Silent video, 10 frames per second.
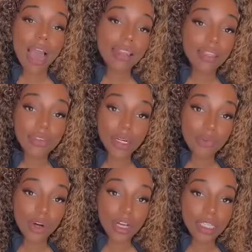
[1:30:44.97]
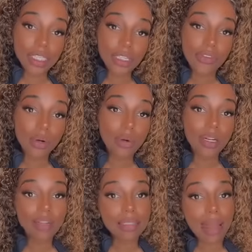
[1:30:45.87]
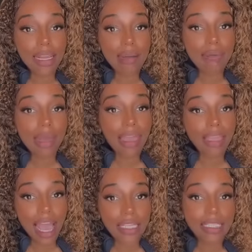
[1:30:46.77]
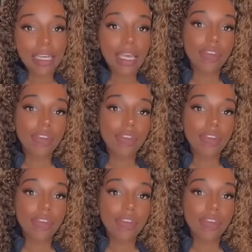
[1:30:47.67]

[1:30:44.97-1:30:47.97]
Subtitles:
Then you got the Three of Wands. So if you're wondering if somebody coming back, yes.